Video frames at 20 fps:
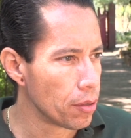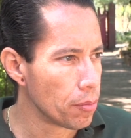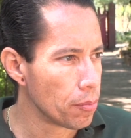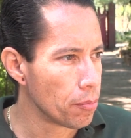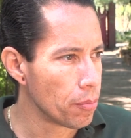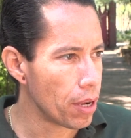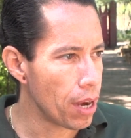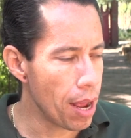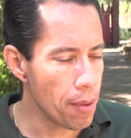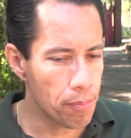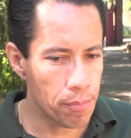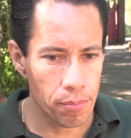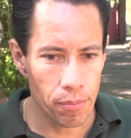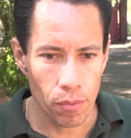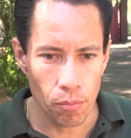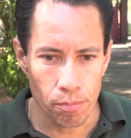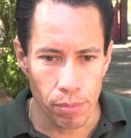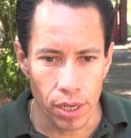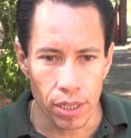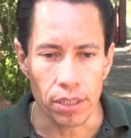
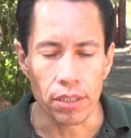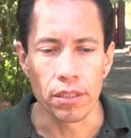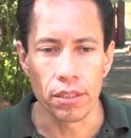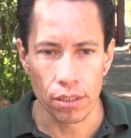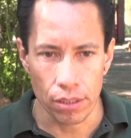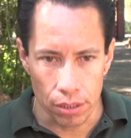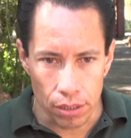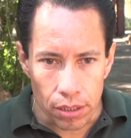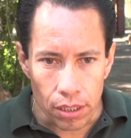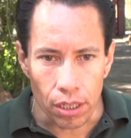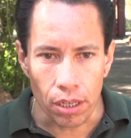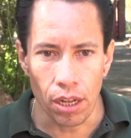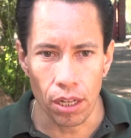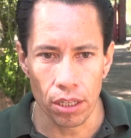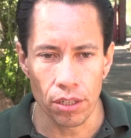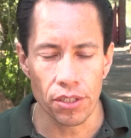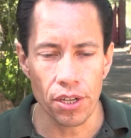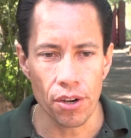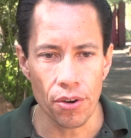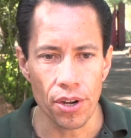but the
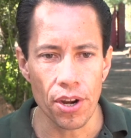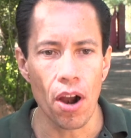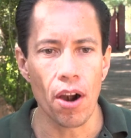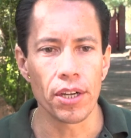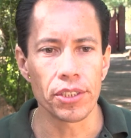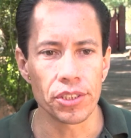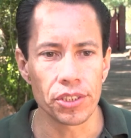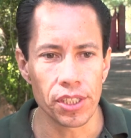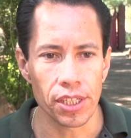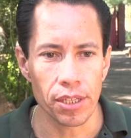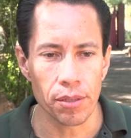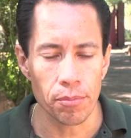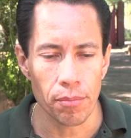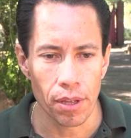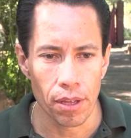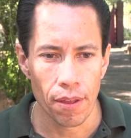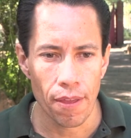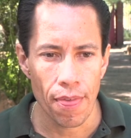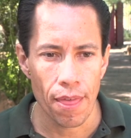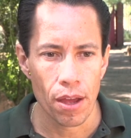culinary arts team
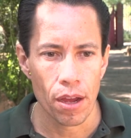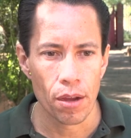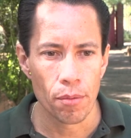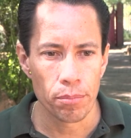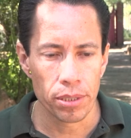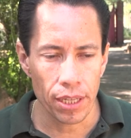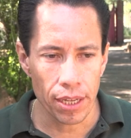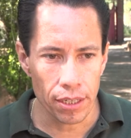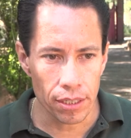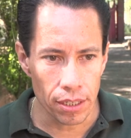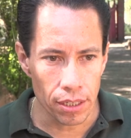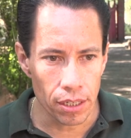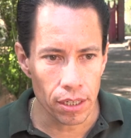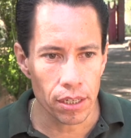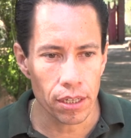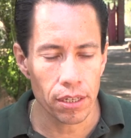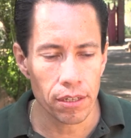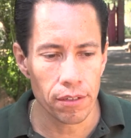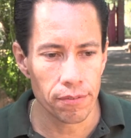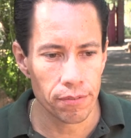played
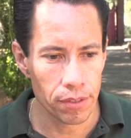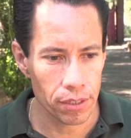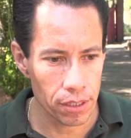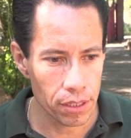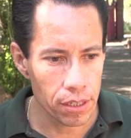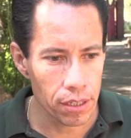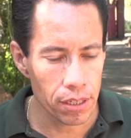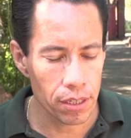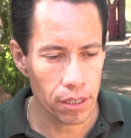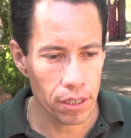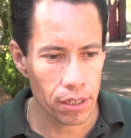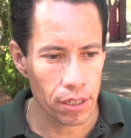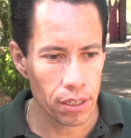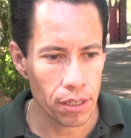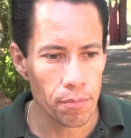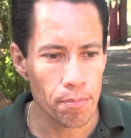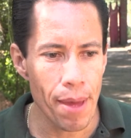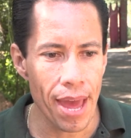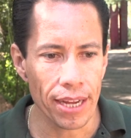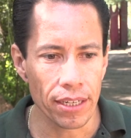a
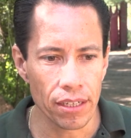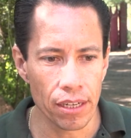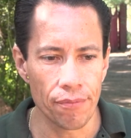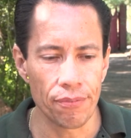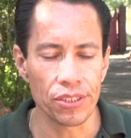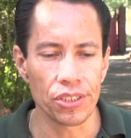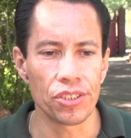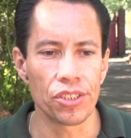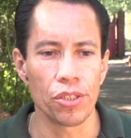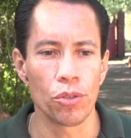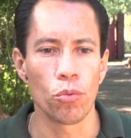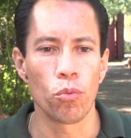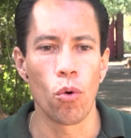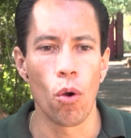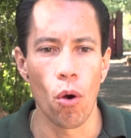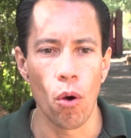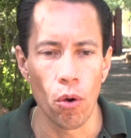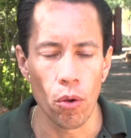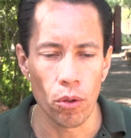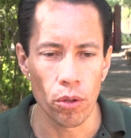magnificent
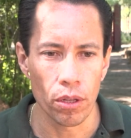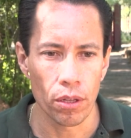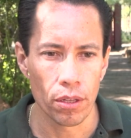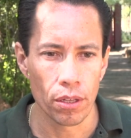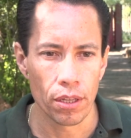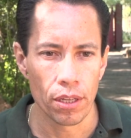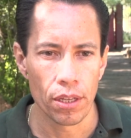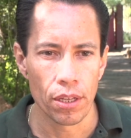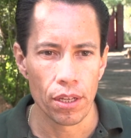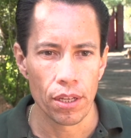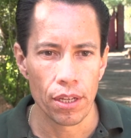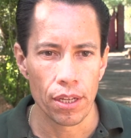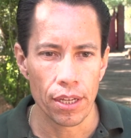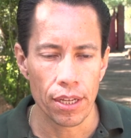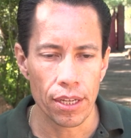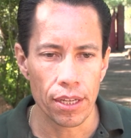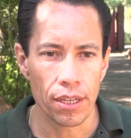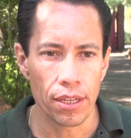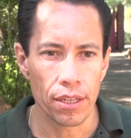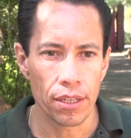role
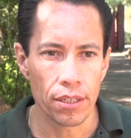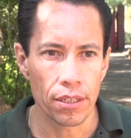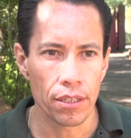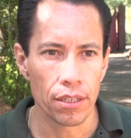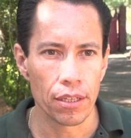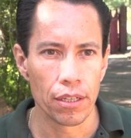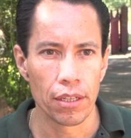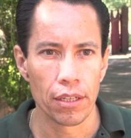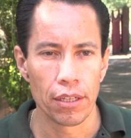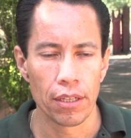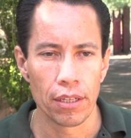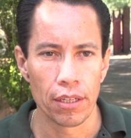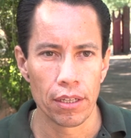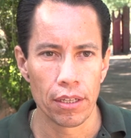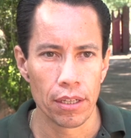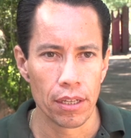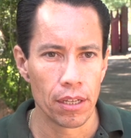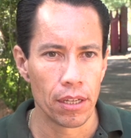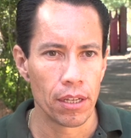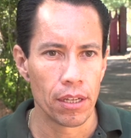in
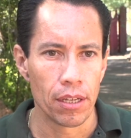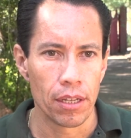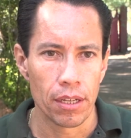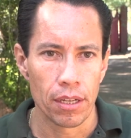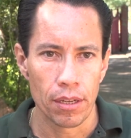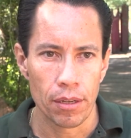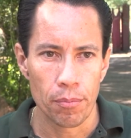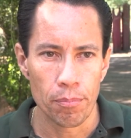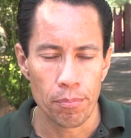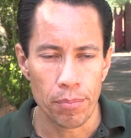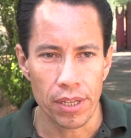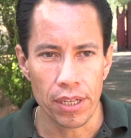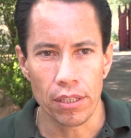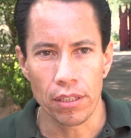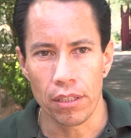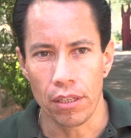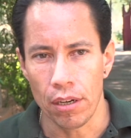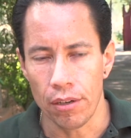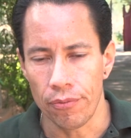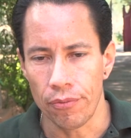
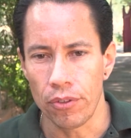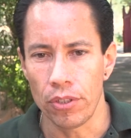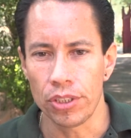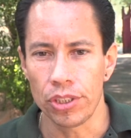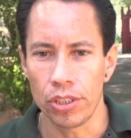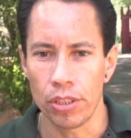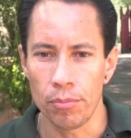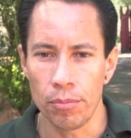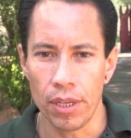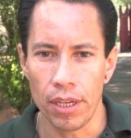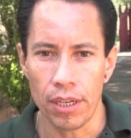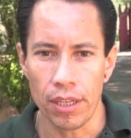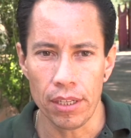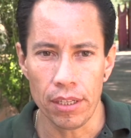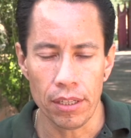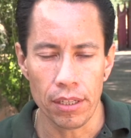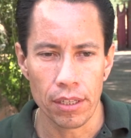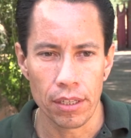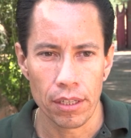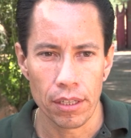being there for
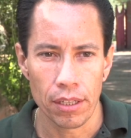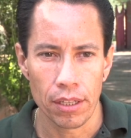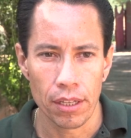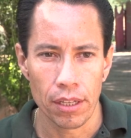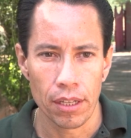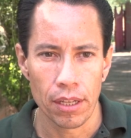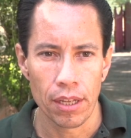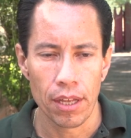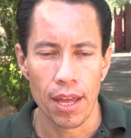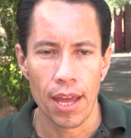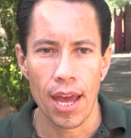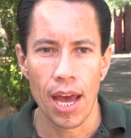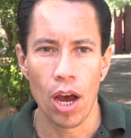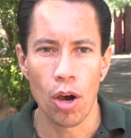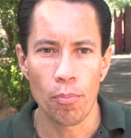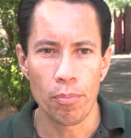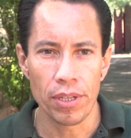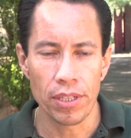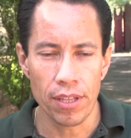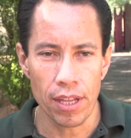somebody,
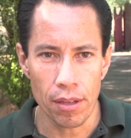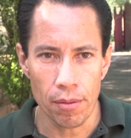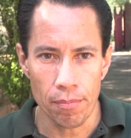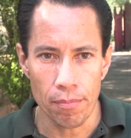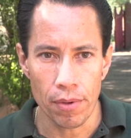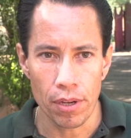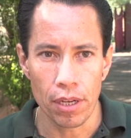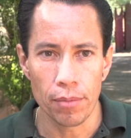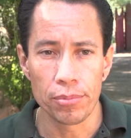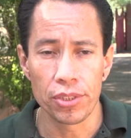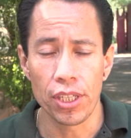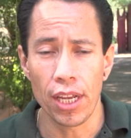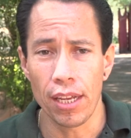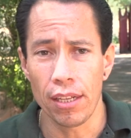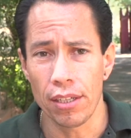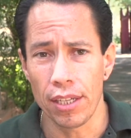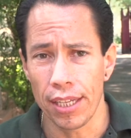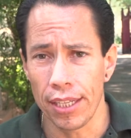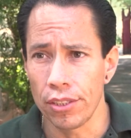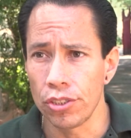helping them
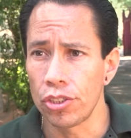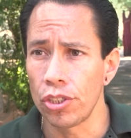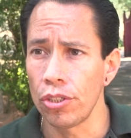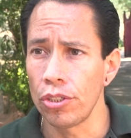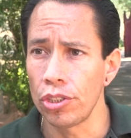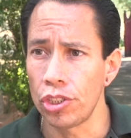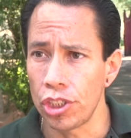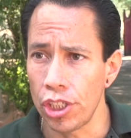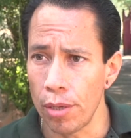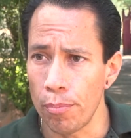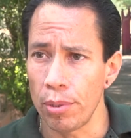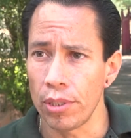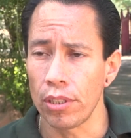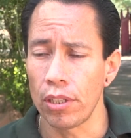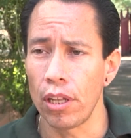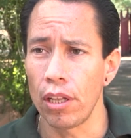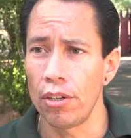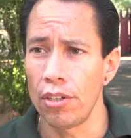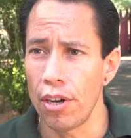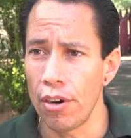obtain an internship in the
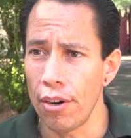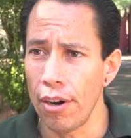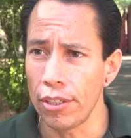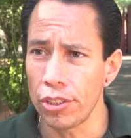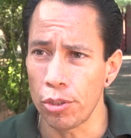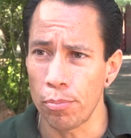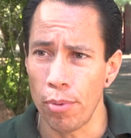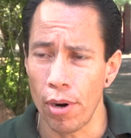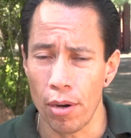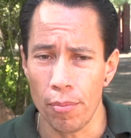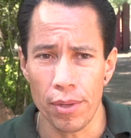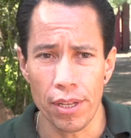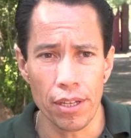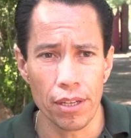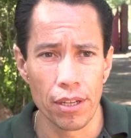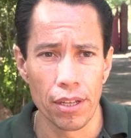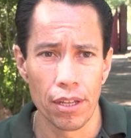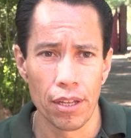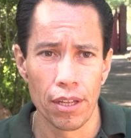culinary arts department,